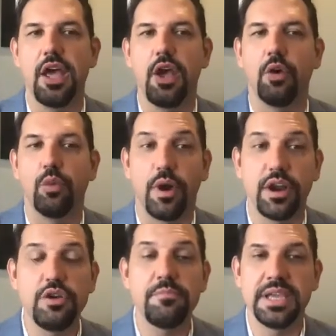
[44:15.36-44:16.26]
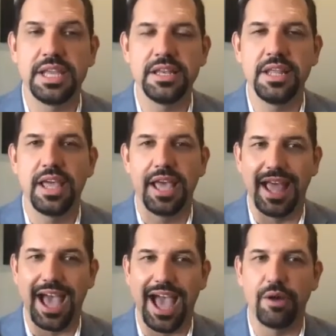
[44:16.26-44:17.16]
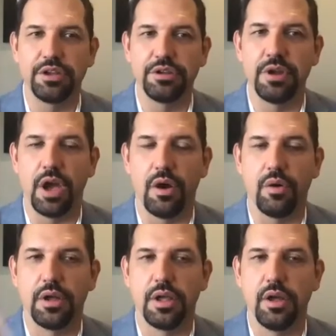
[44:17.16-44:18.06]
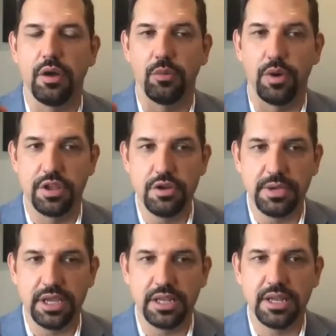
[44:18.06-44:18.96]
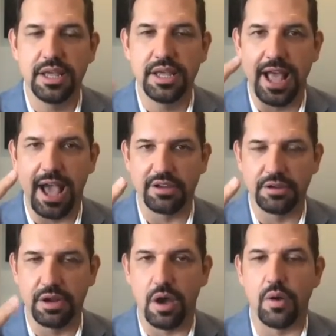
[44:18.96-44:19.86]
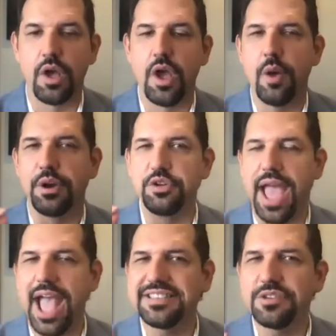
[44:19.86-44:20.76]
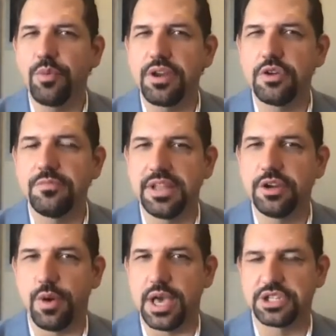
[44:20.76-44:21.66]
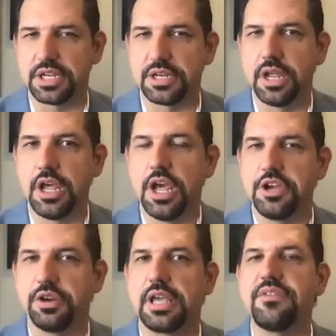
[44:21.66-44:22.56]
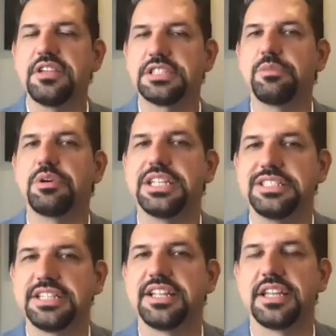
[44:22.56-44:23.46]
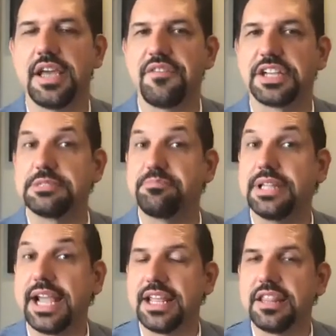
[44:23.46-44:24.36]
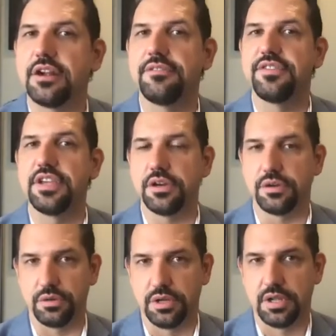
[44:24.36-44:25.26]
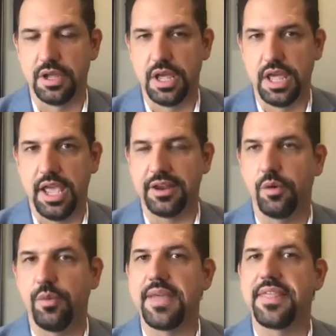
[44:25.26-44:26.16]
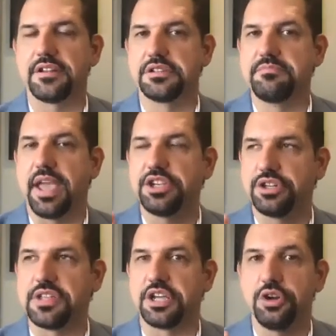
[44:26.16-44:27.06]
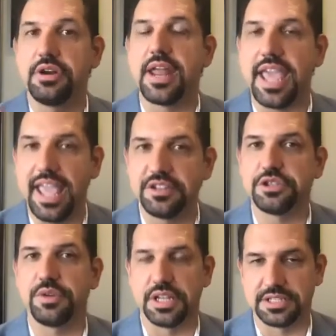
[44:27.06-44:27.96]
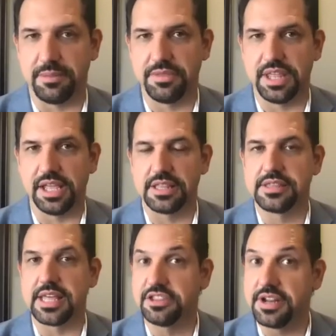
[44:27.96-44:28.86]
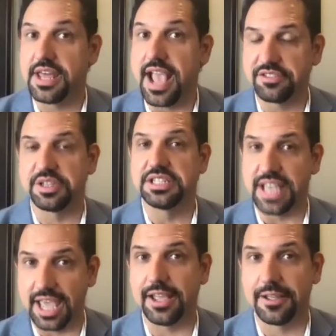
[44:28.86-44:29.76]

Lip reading: What do you mean? How do you know? What do you mean? How do you know? When you ask the what do you mean question, you're giving someone the dignity of explaining their view in a way that makes sure that you're not answering something that they're not actually saying.